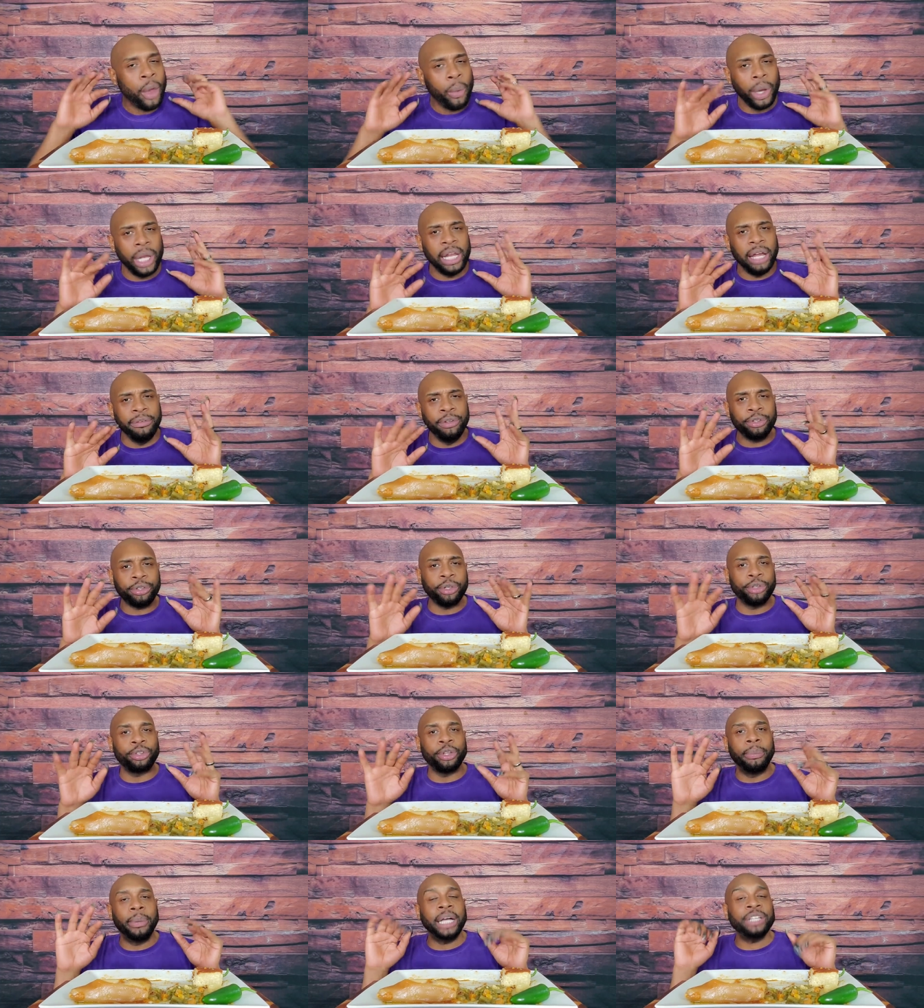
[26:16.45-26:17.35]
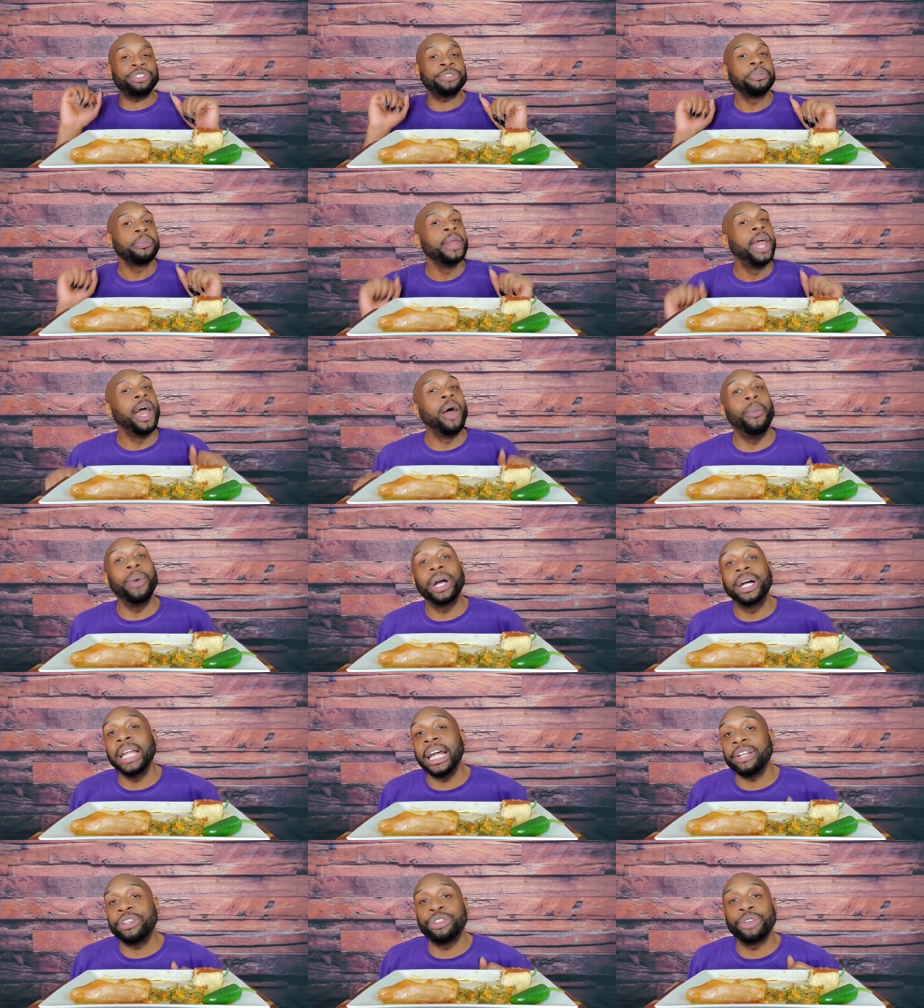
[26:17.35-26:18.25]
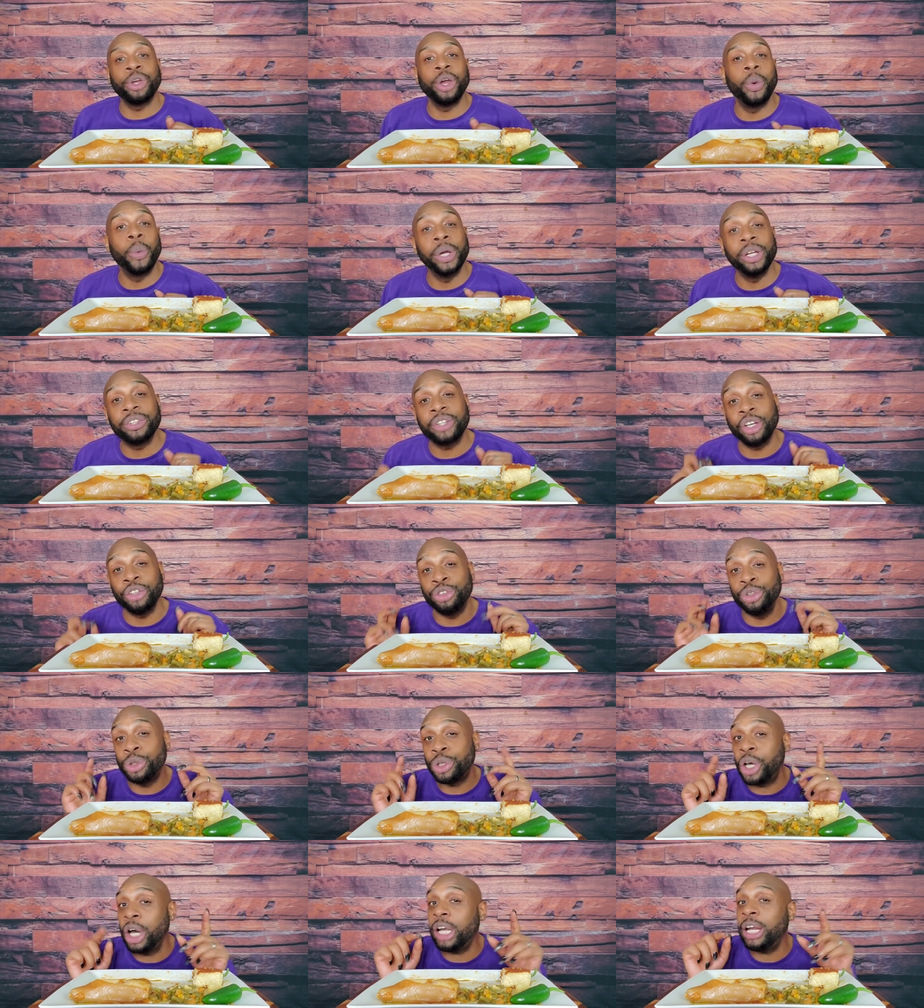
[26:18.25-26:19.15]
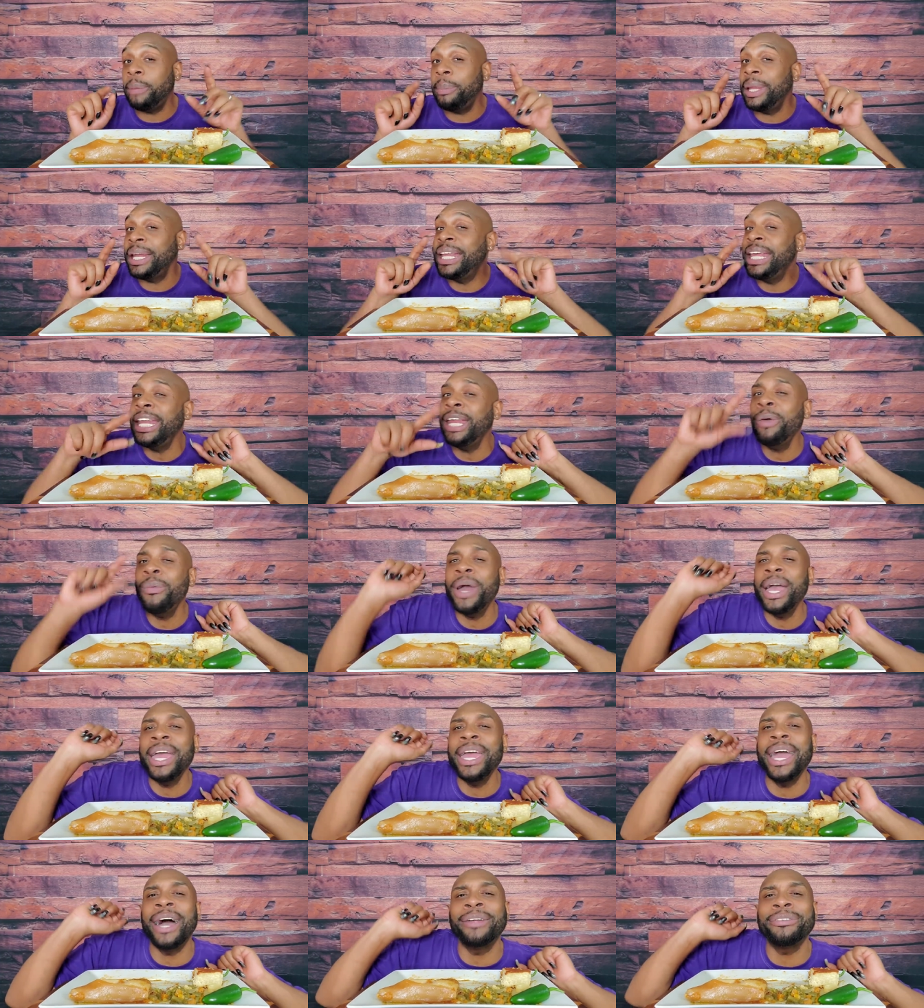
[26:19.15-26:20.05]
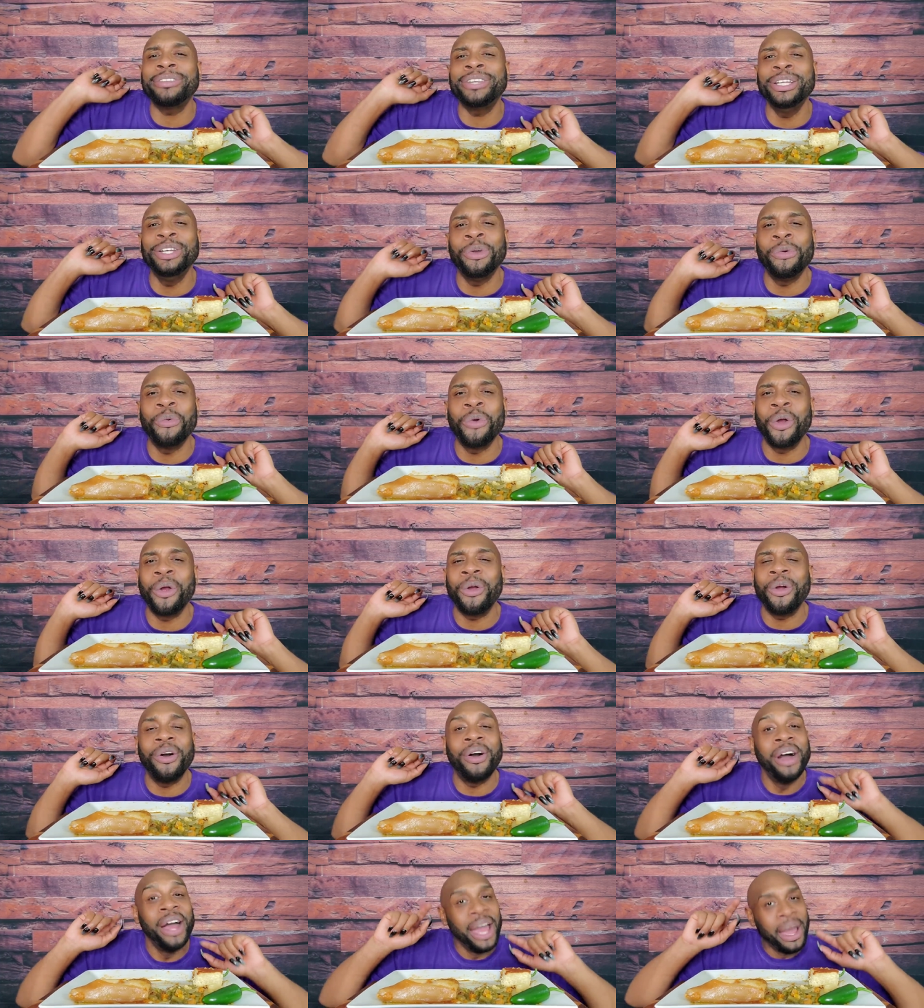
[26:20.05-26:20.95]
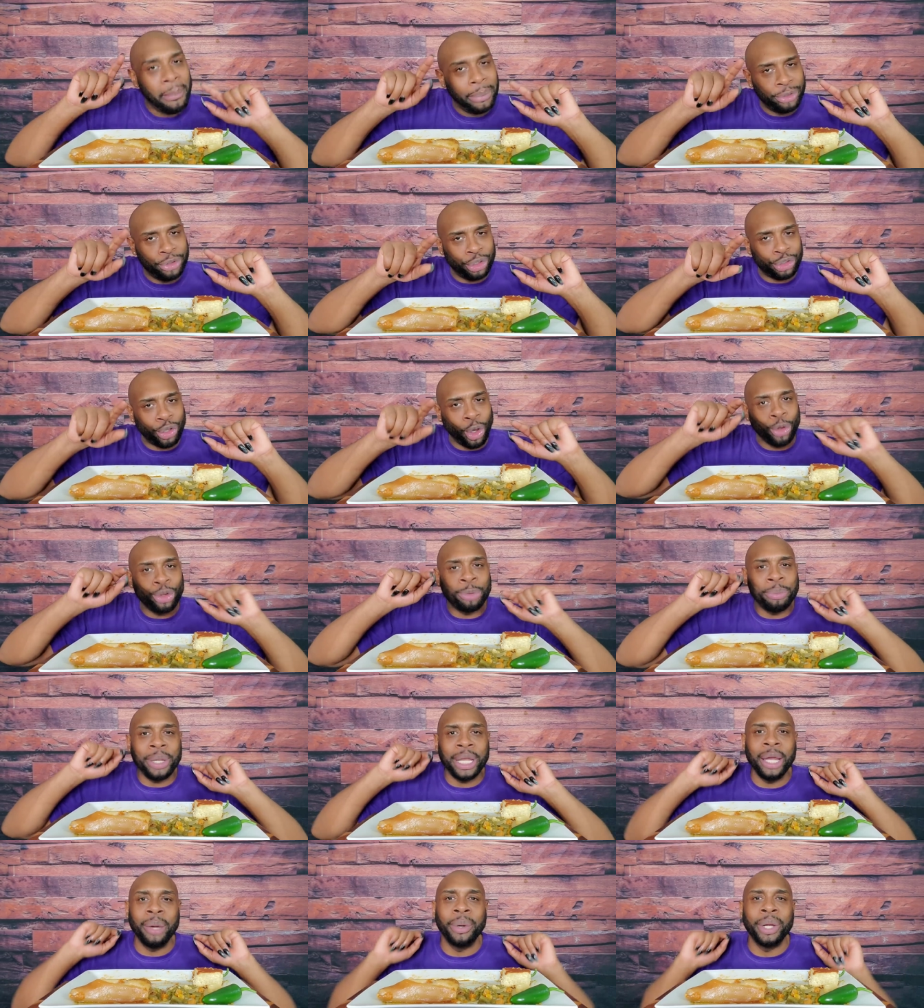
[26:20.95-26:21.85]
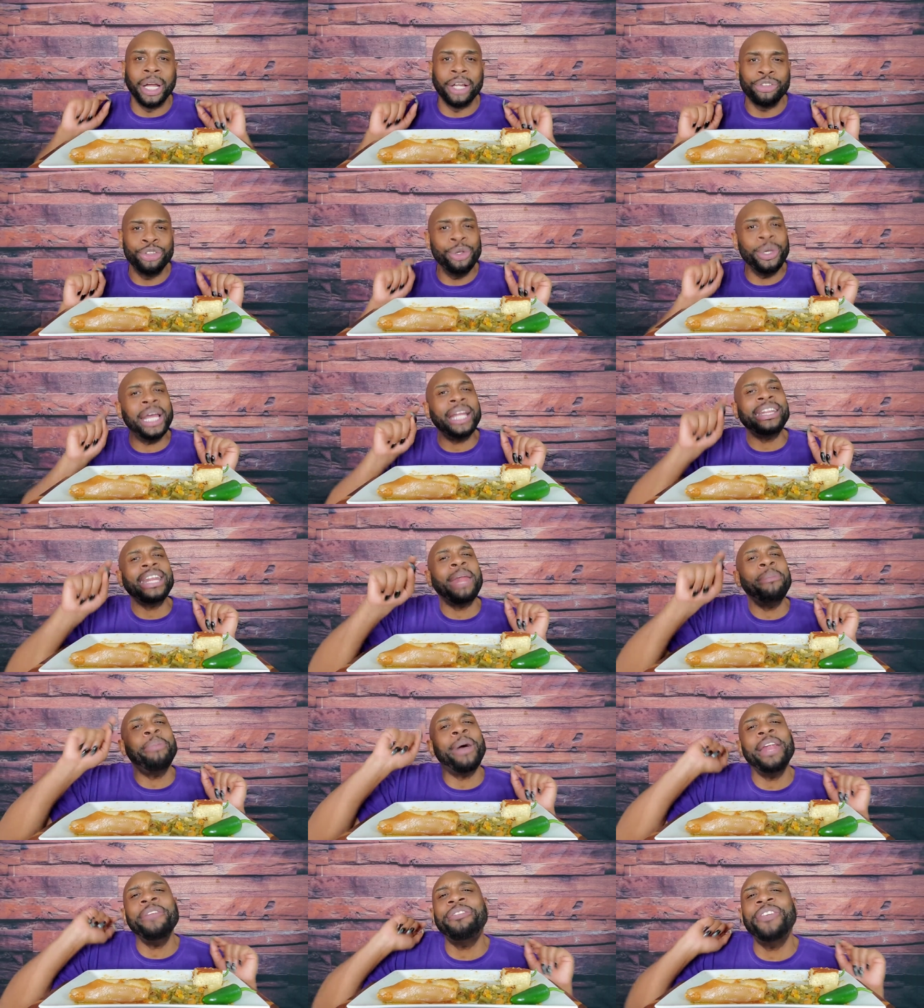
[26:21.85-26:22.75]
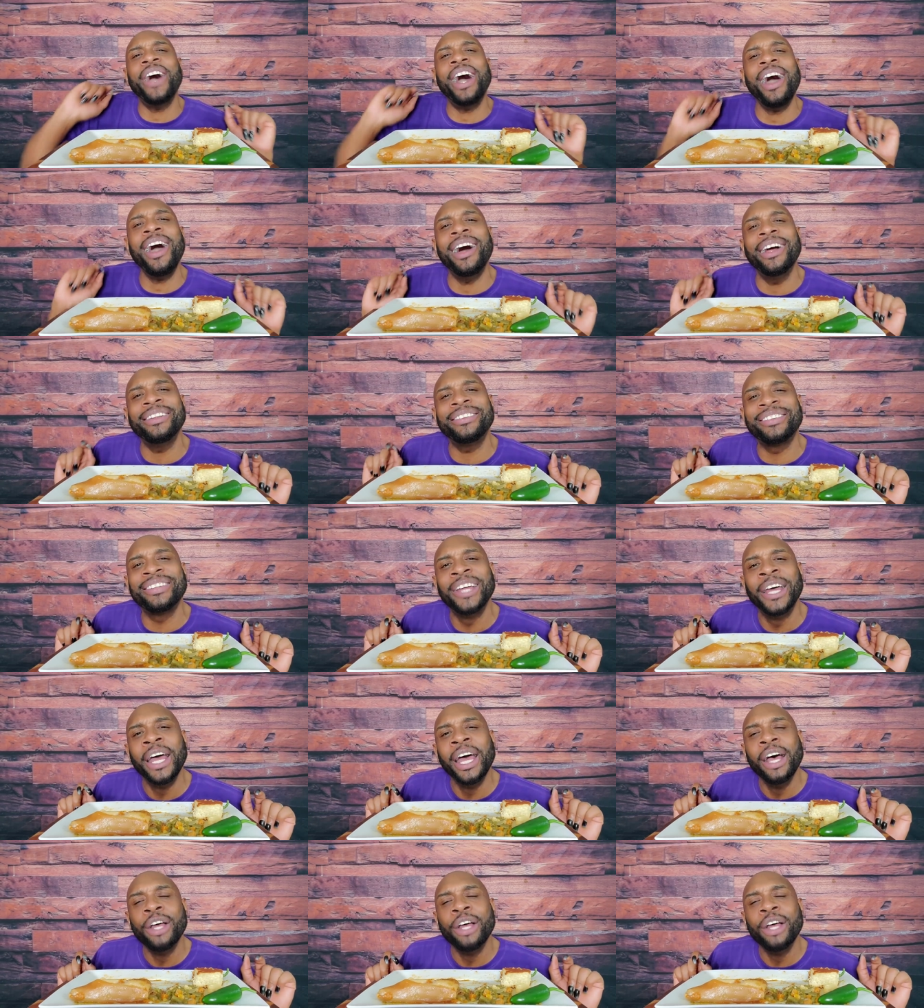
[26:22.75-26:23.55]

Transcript: We love you so, so much, and we're glad that you're here with us because you could have been anywhere else in the world, but you chose to be here with us. You hit that button for us.